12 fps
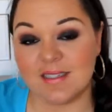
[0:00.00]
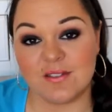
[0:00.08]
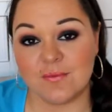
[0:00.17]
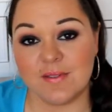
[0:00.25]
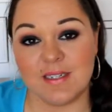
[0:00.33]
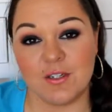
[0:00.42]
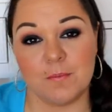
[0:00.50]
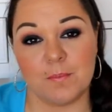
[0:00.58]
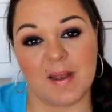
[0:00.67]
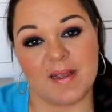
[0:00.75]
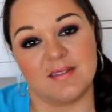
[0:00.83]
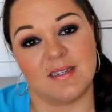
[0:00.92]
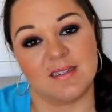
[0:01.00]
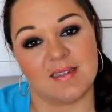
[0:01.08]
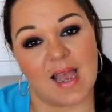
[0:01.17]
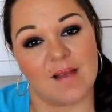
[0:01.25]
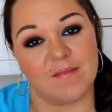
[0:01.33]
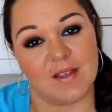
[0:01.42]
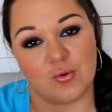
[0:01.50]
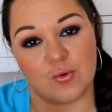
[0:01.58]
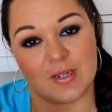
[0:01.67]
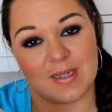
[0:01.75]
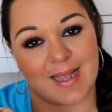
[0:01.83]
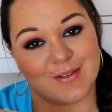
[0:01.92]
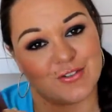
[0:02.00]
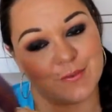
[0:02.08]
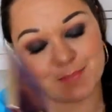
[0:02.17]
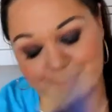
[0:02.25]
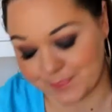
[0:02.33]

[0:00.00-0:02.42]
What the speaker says: it's a really good basic to have in your collection.